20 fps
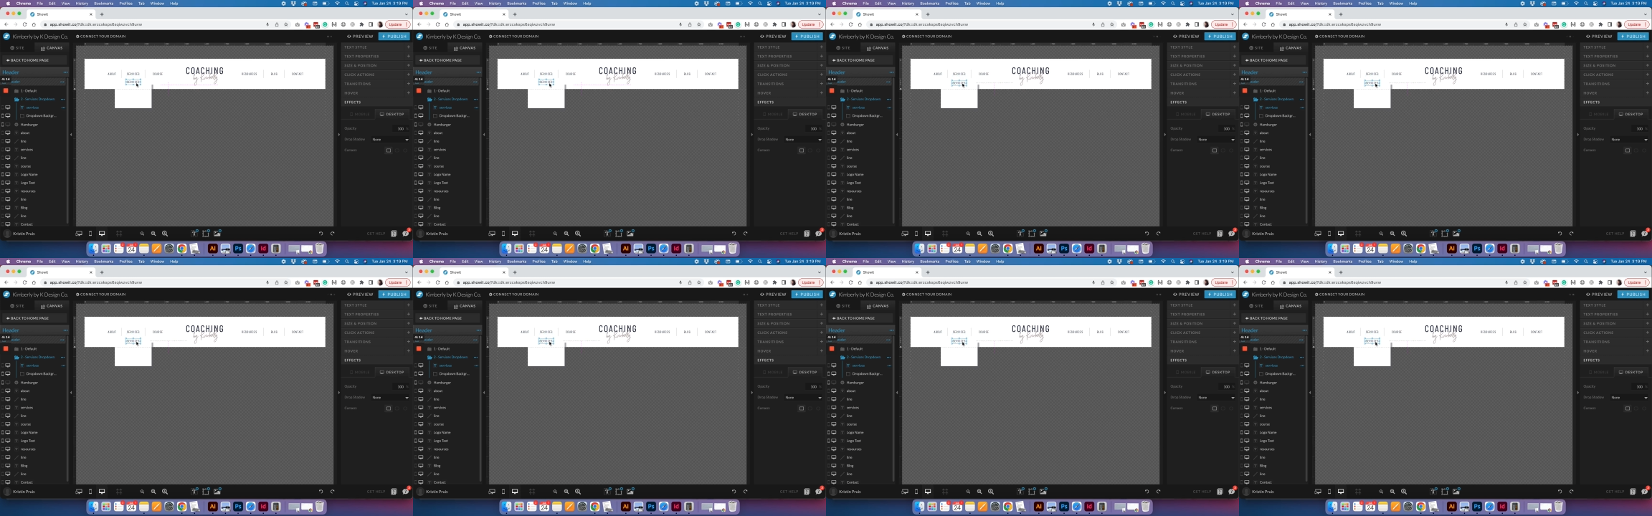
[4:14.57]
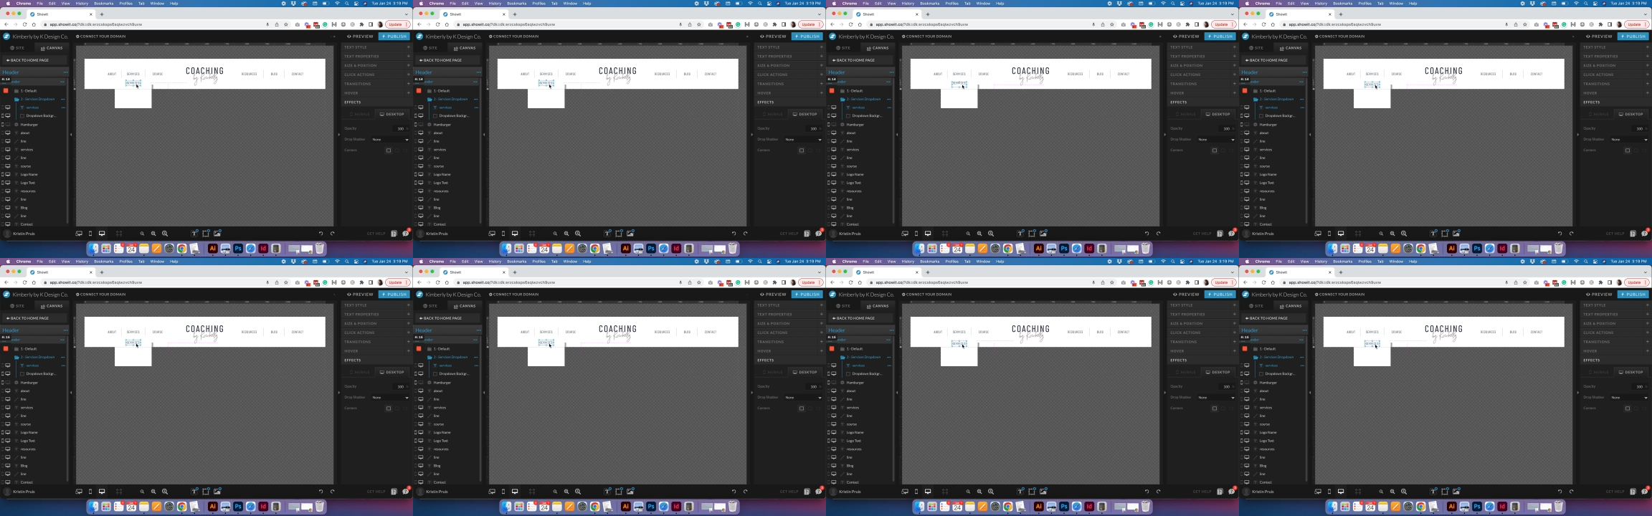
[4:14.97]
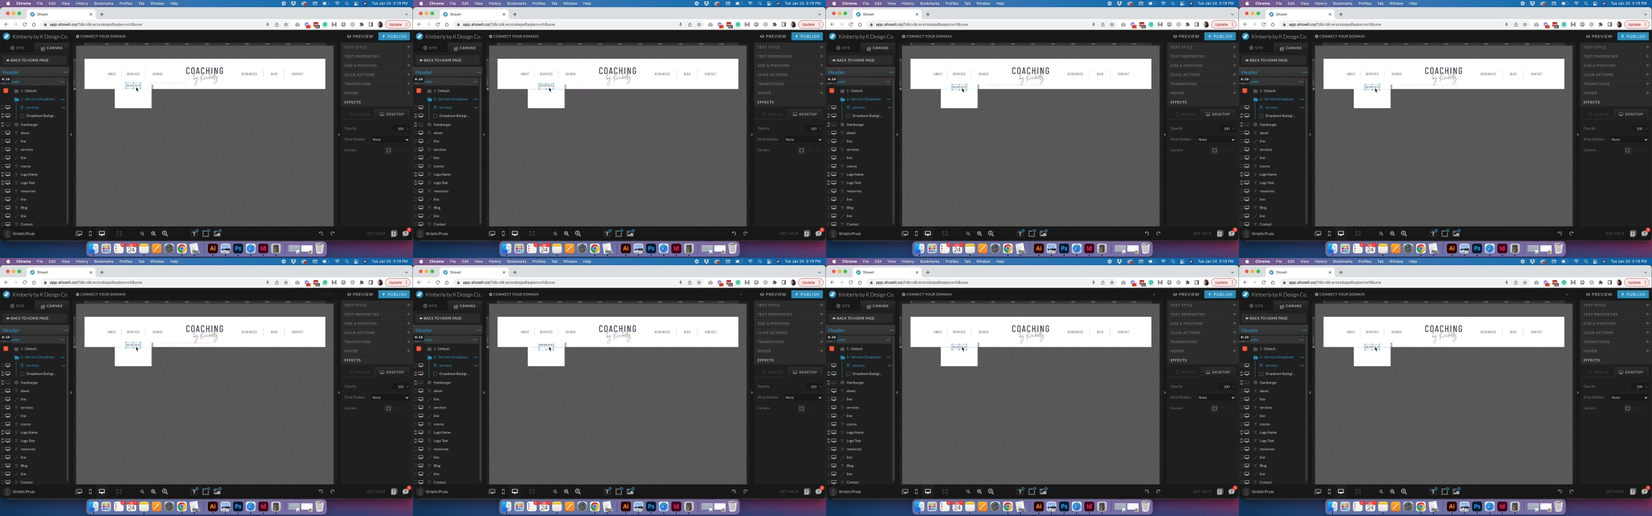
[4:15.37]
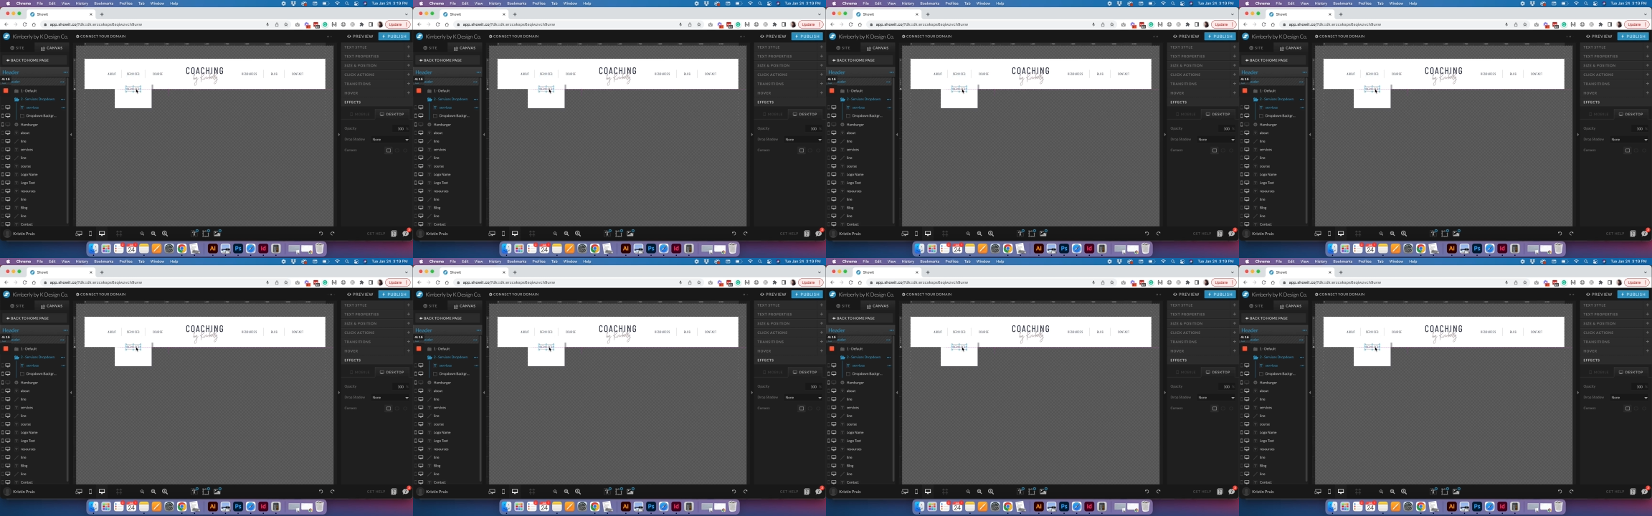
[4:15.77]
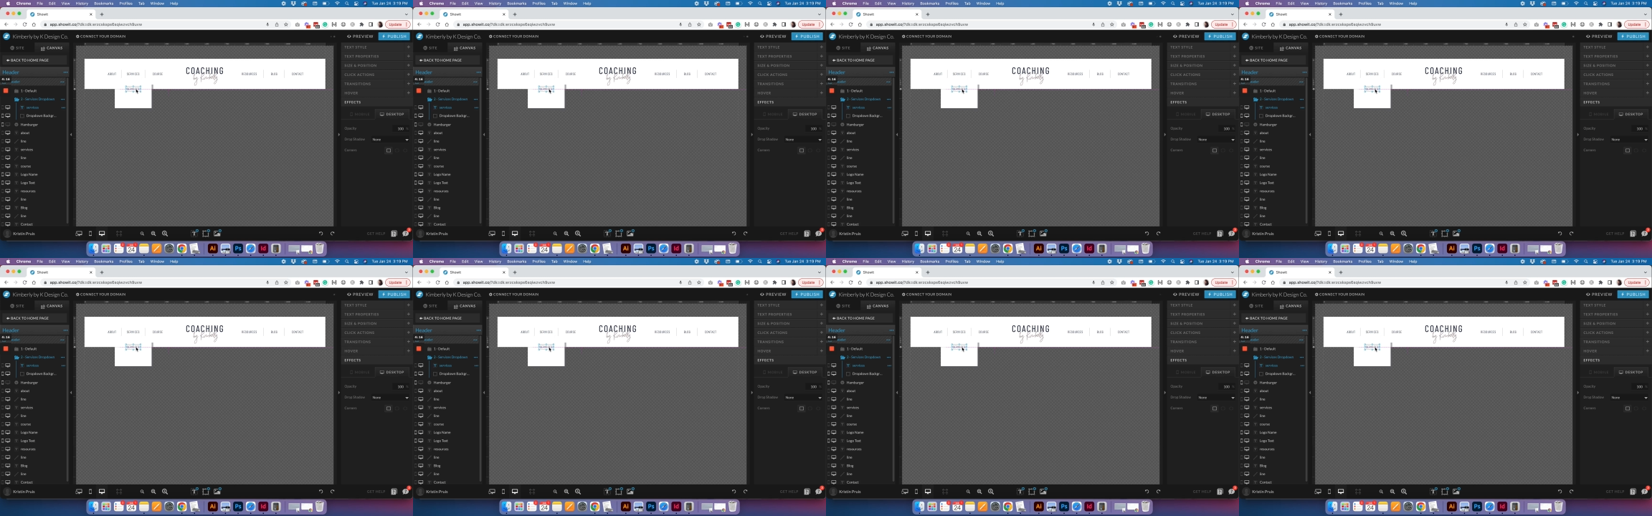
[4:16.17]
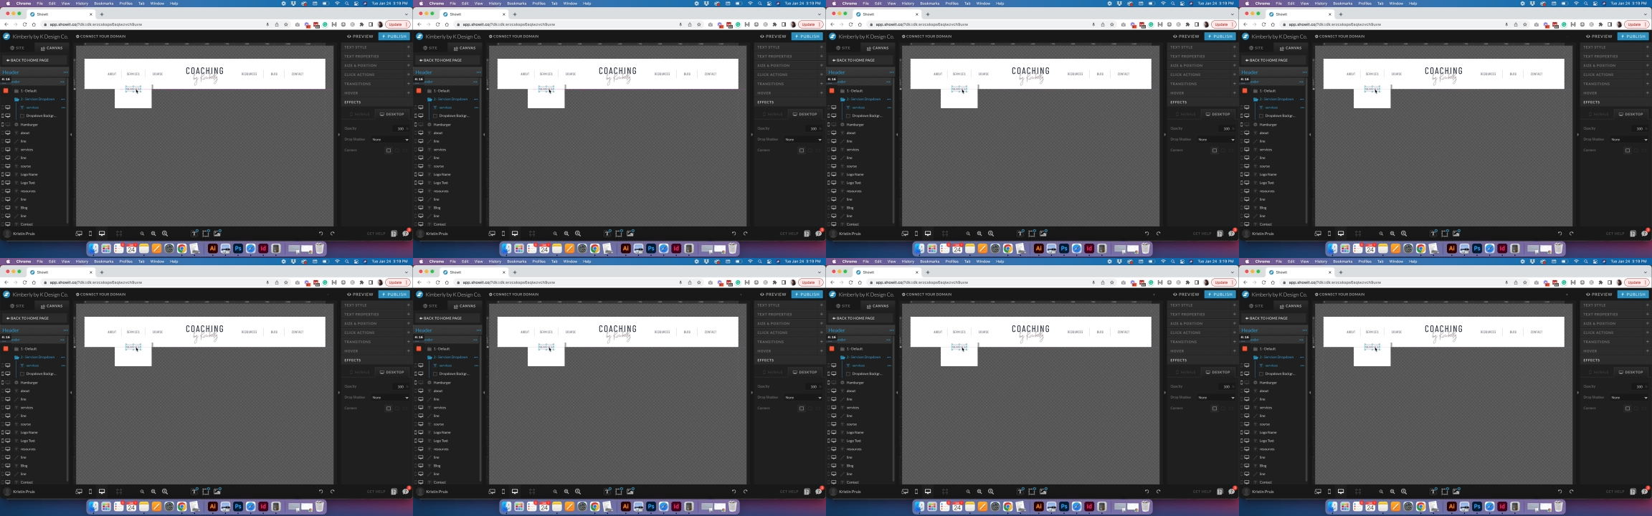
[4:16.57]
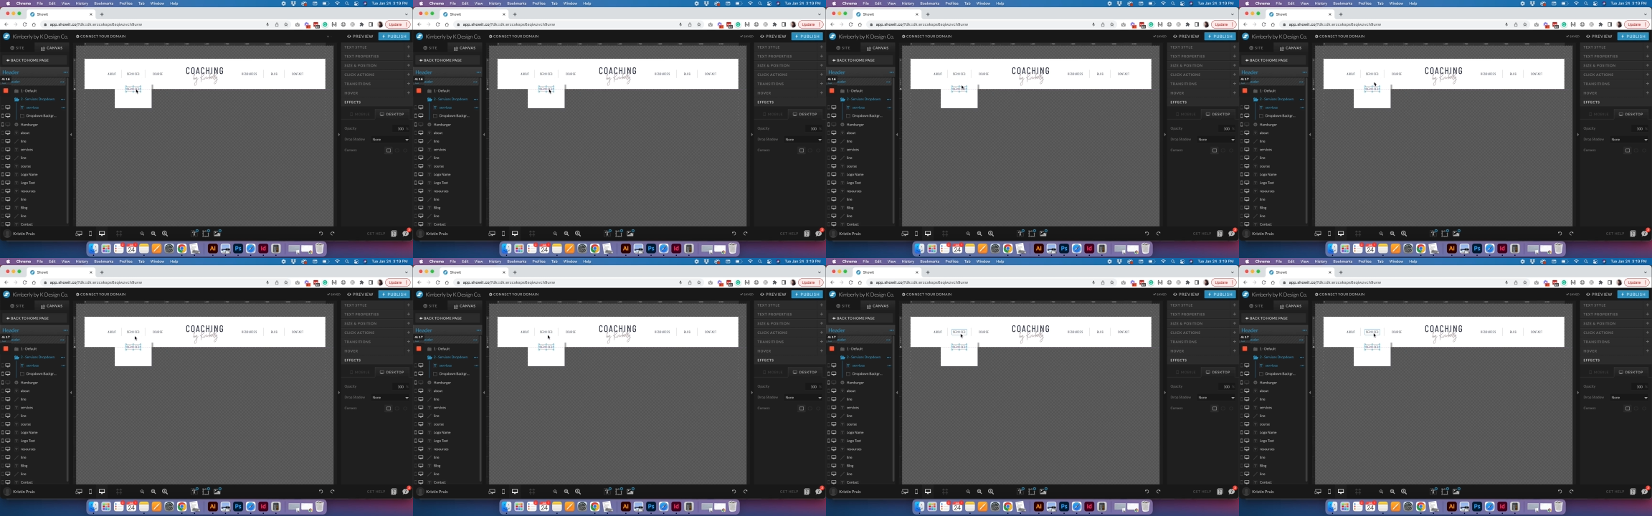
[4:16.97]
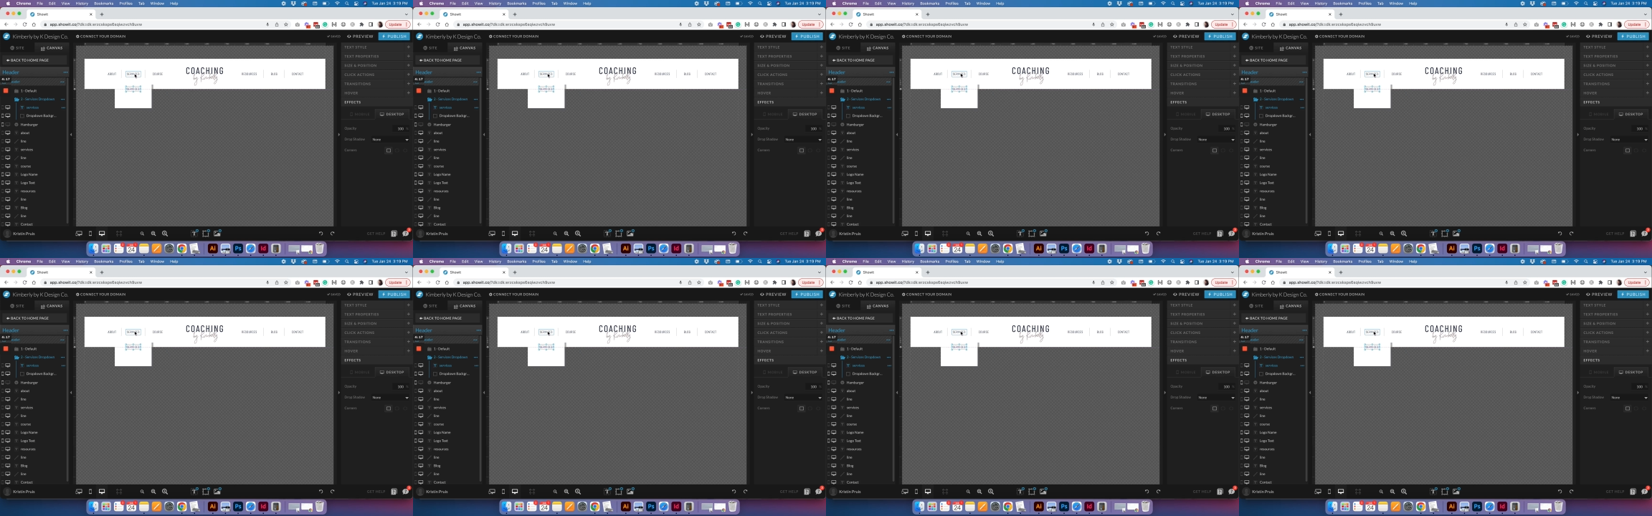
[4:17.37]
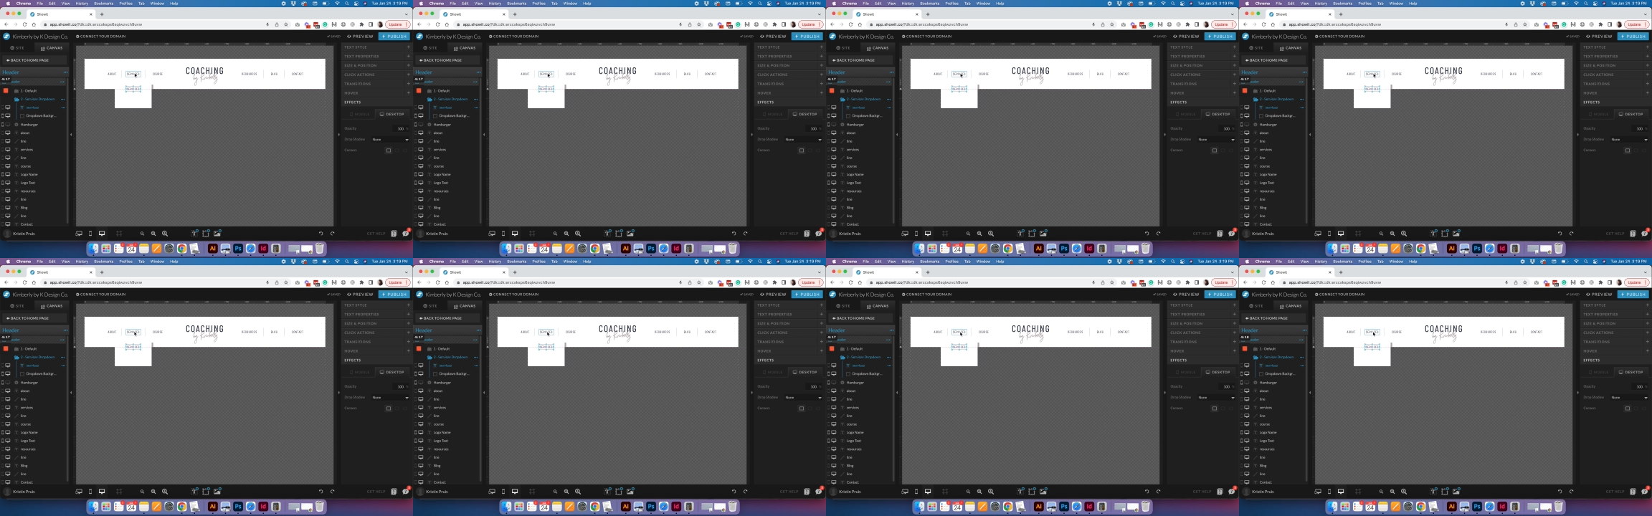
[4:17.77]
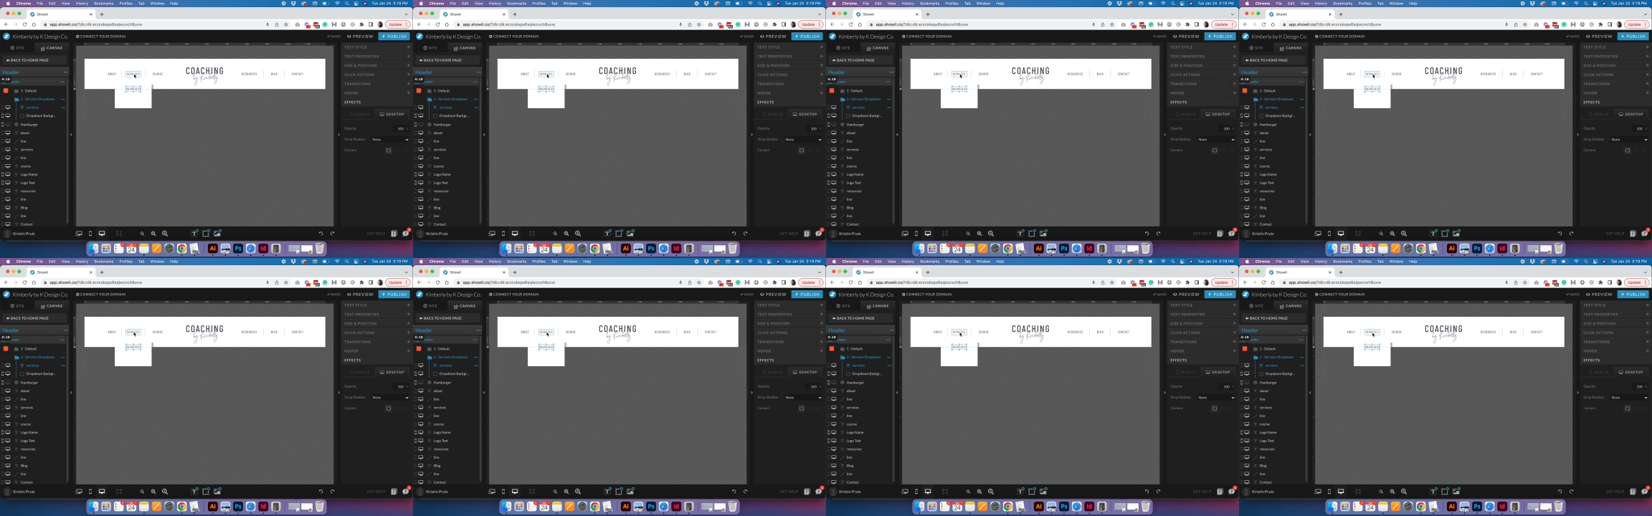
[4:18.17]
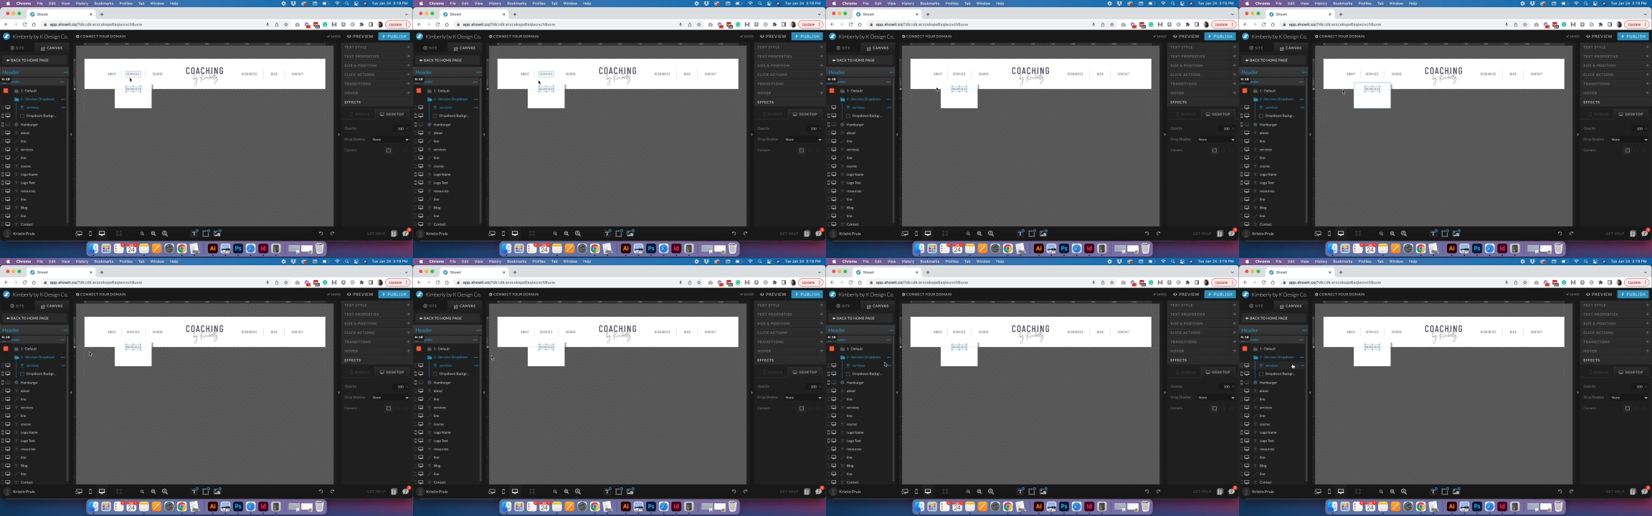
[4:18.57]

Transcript: (no speaker visible)